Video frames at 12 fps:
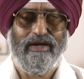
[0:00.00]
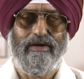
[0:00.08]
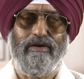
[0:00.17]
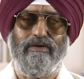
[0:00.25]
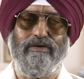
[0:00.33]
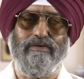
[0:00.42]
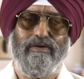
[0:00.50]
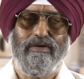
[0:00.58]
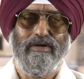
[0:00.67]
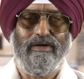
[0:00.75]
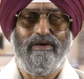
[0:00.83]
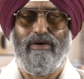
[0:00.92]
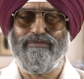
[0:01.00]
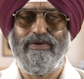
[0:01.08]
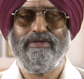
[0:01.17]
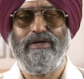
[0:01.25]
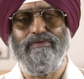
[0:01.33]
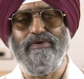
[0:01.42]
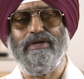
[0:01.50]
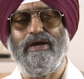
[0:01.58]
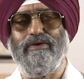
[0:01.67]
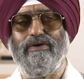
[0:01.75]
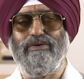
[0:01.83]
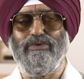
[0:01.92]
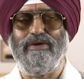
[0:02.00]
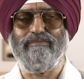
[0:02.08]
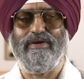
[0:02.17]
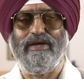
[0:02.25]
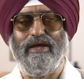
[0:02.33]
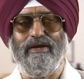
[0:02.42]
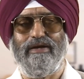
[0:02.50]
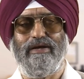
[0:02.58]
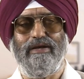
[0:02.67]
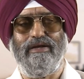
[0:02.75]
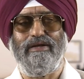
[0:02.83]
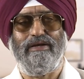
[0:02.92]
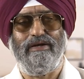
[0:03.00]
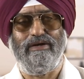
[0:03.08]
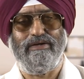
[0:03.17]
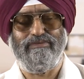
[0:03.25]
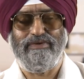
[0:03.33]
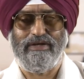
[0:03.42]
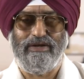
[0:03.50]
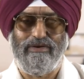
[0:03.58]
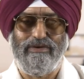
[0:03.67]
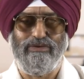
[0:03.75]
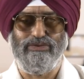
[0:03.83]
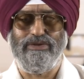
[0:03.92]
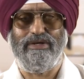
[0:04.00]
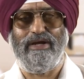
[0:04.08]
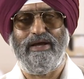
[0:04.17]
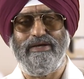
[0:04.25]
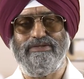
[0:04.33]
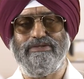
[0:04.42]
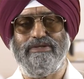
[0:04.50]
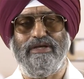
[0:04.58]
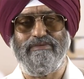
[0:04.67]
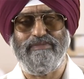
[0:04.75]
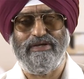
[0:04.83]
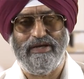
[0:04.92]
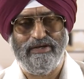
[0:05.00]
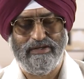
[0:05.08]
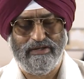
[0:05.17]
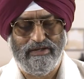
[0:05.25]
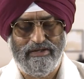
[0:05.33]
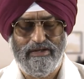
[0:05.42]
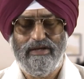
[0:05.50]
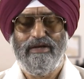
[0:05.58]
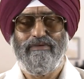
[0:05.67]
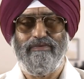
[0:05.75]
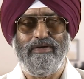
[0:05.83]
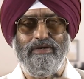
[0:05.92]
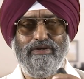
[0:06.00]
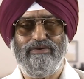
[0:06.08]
Now, obviously we cannot do it mechanically uh, we cannot do the exercise mechanically we need